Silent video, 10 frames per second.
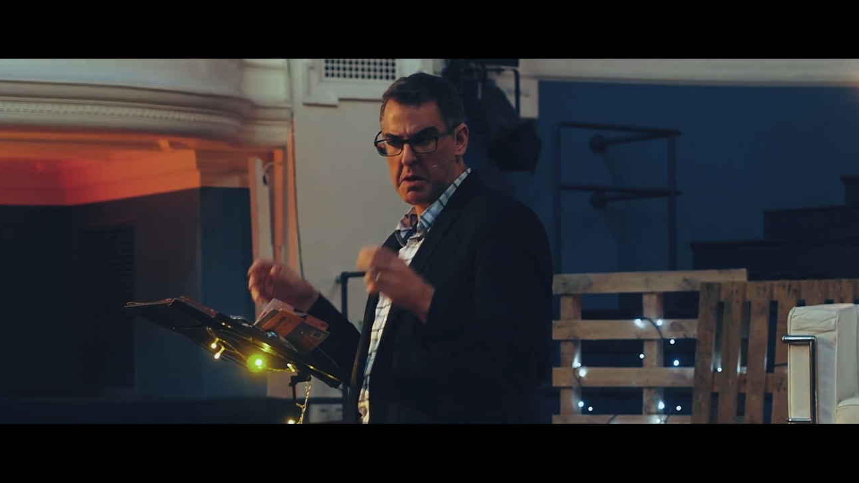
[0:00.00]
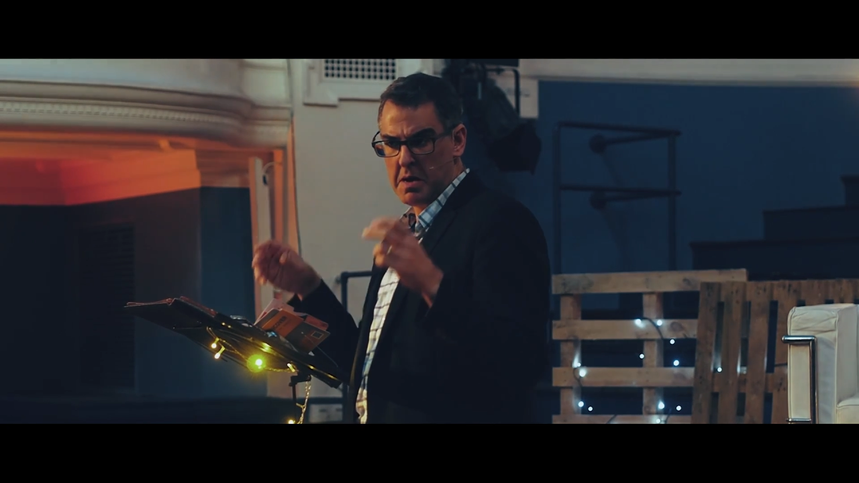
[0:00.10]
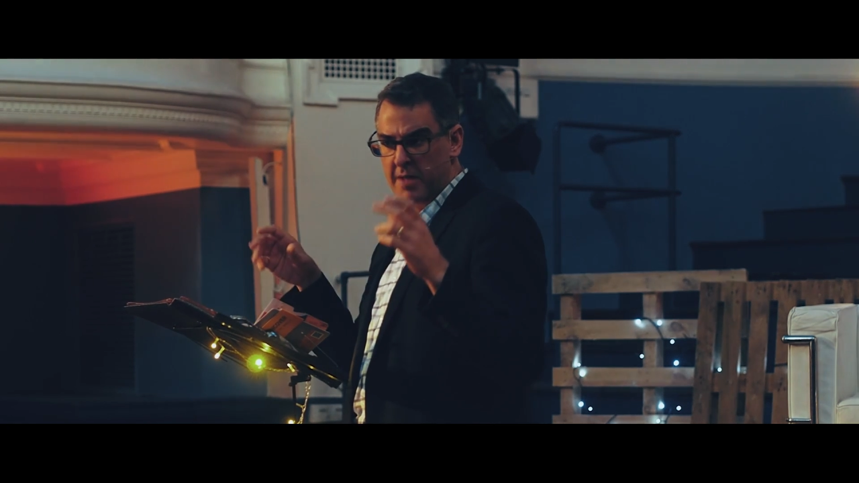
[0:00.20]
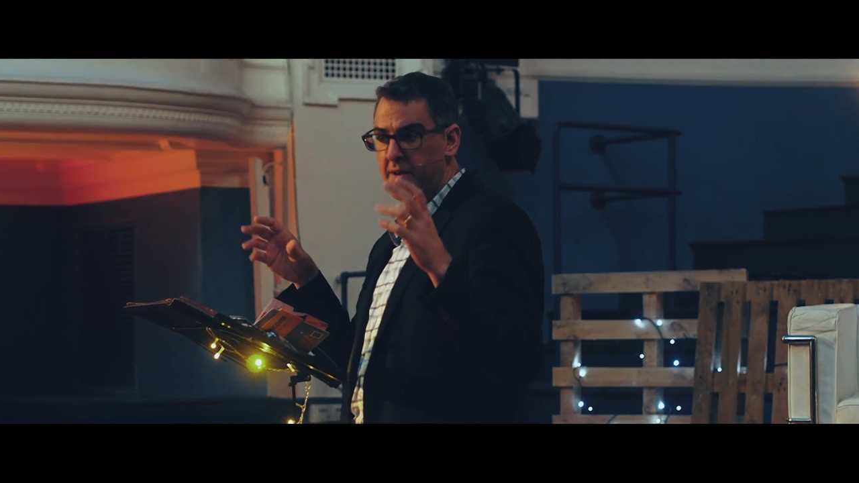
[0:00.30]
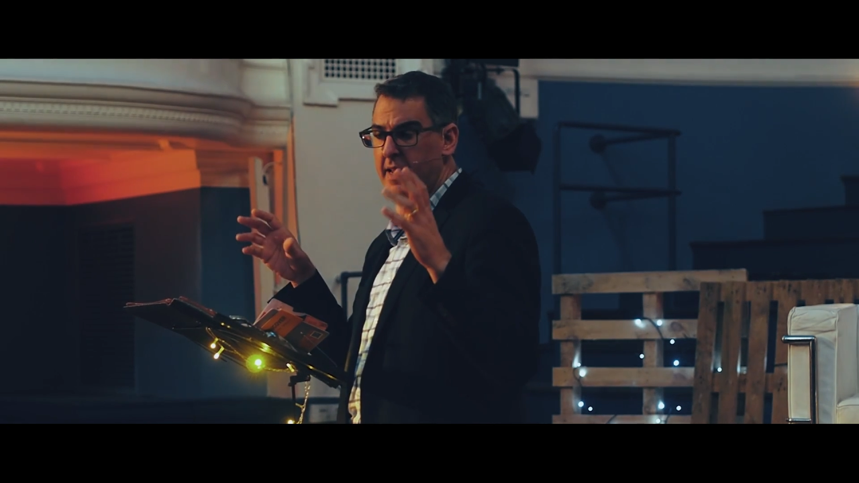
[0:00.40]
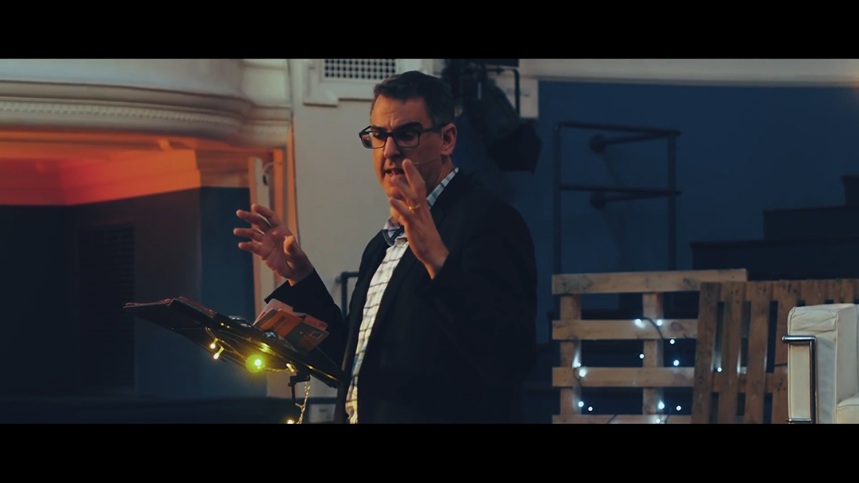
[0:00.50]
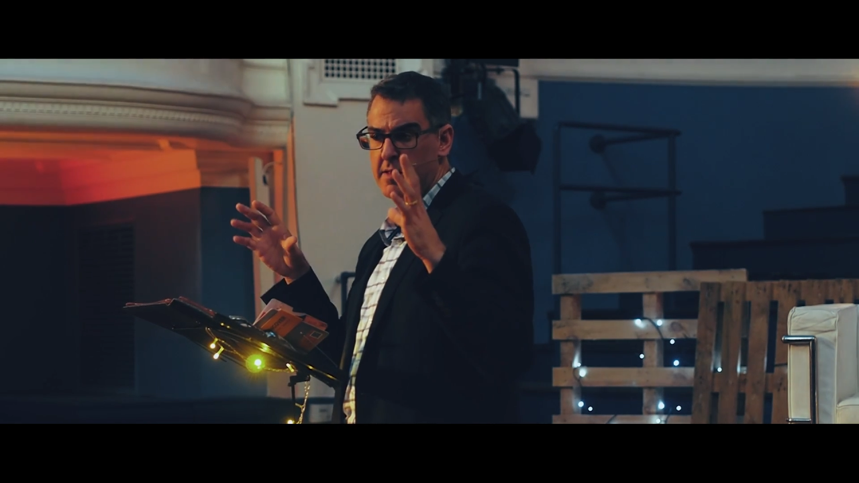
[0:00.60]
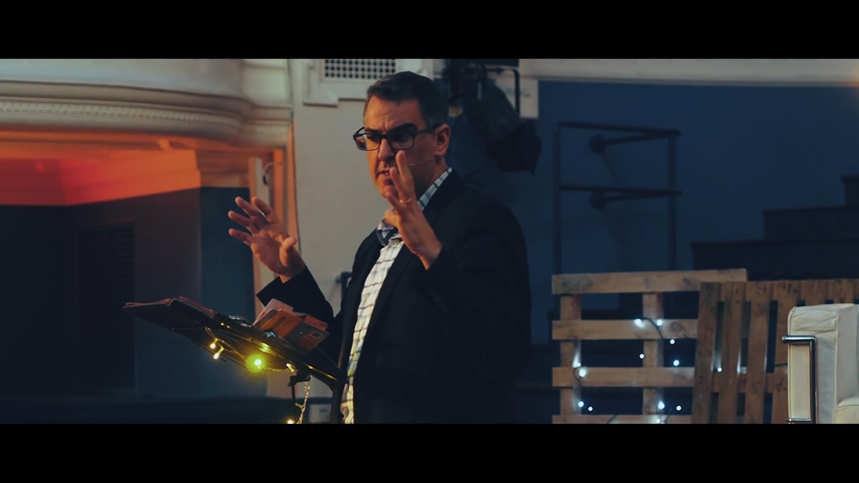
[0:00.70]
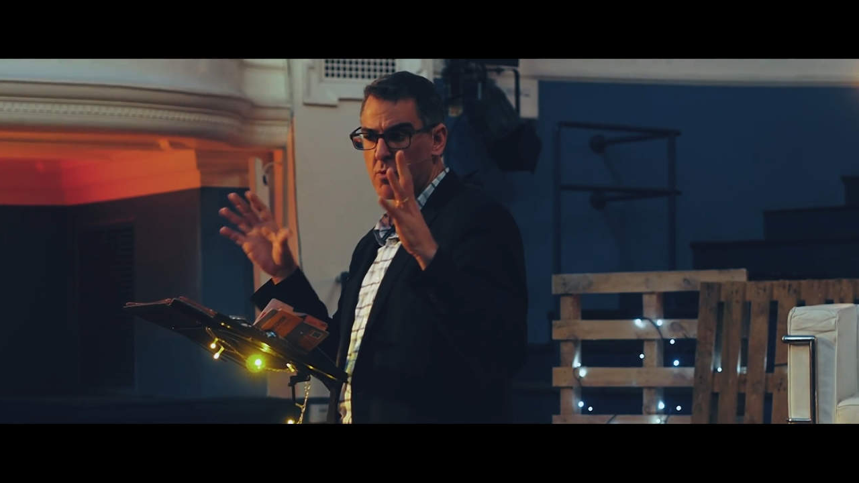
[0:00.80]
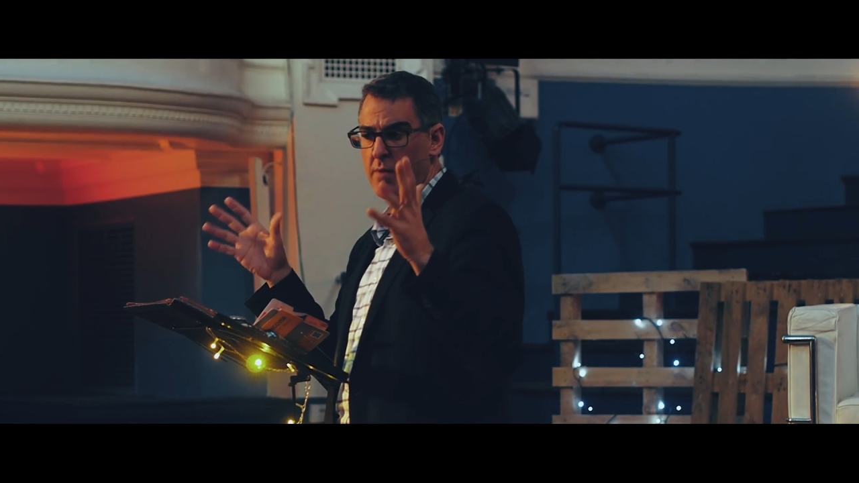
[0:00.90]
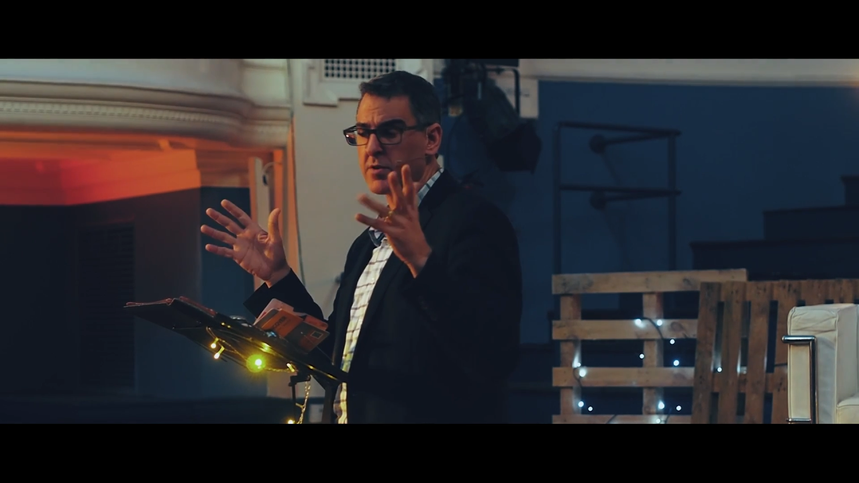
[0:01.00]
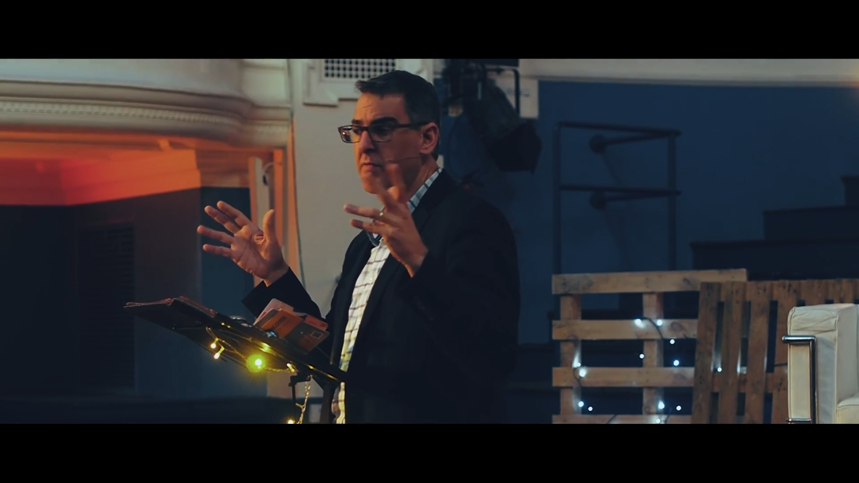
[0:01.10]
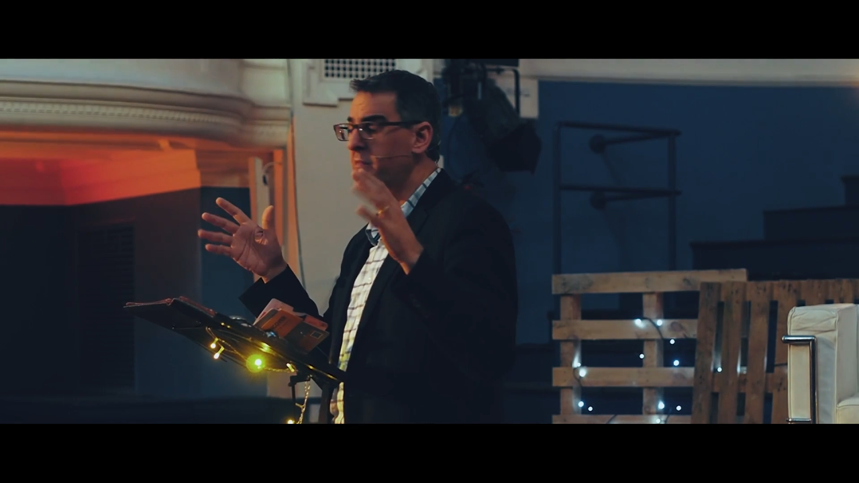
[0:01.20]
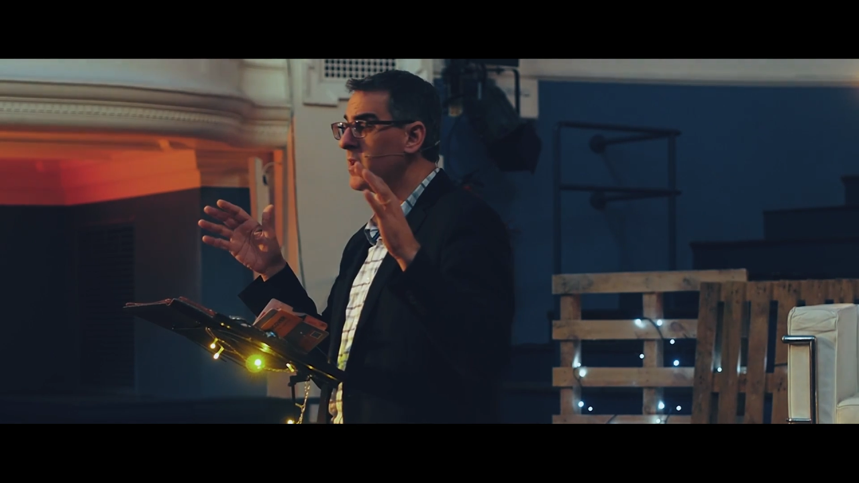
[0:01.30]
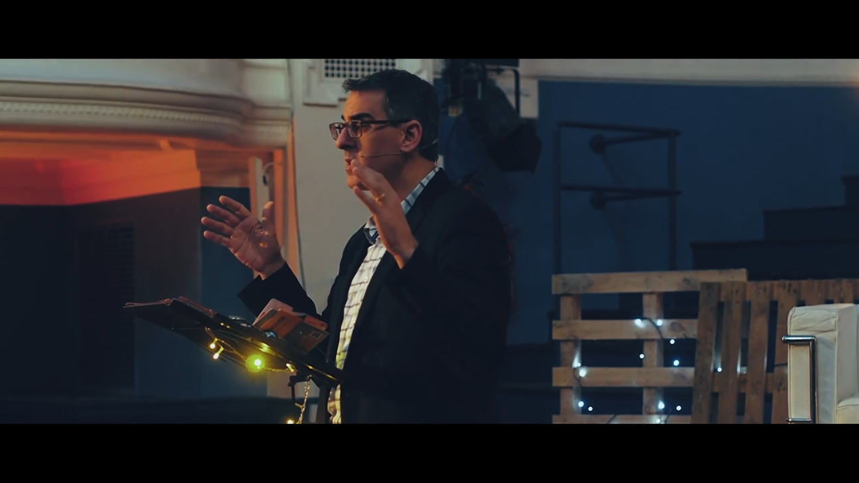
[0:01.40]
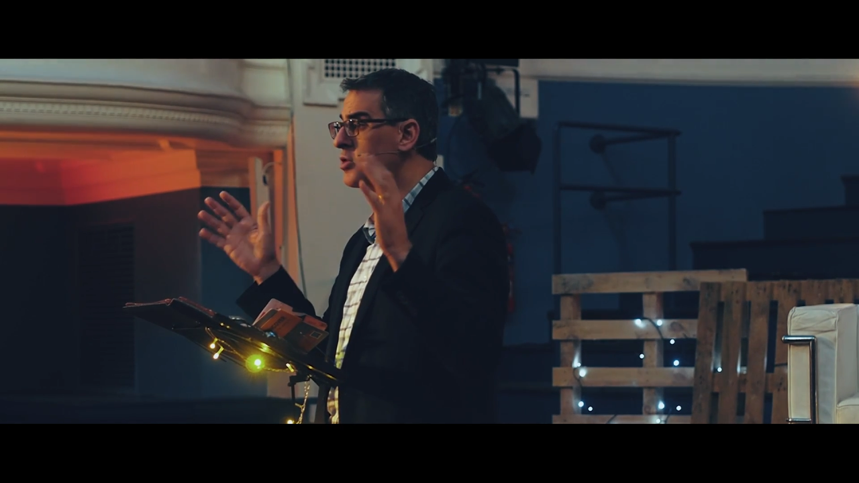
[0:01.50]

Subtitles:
living in the equivalent of living in a